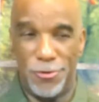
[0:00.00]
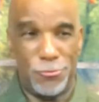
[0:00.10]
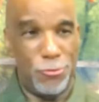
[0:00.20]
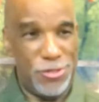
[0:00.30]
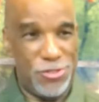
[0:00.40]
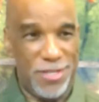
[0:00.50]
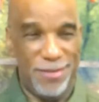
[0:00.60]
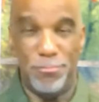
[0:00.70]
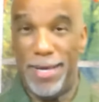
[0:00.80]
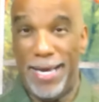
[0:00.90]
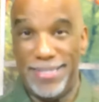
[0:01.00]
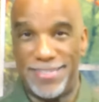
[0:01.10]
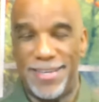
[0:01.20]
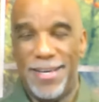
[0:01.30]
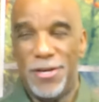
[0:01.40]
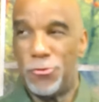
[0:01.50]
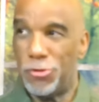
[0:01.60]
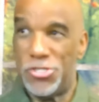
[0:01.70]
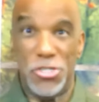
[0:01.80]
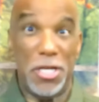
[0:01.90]
Christian-based,
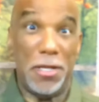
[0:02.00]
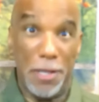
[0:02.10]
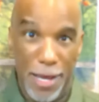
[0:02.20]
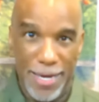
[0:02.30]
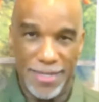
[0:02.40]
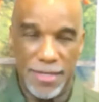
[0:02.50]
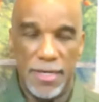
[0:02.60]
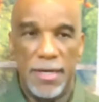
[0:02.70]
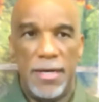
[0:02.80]
Christian-like,